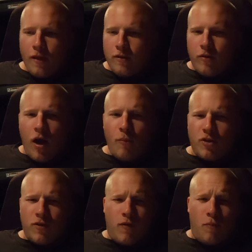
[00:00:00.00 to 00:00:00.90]
you know, how
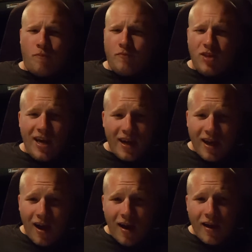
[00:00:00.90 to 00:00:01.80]
much of a dick
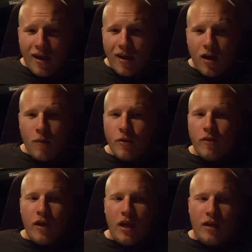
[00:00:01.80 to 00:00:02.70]
I am, and
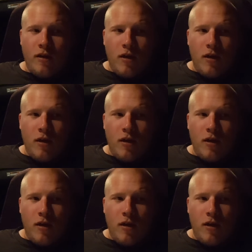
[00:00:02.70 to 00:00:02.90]
that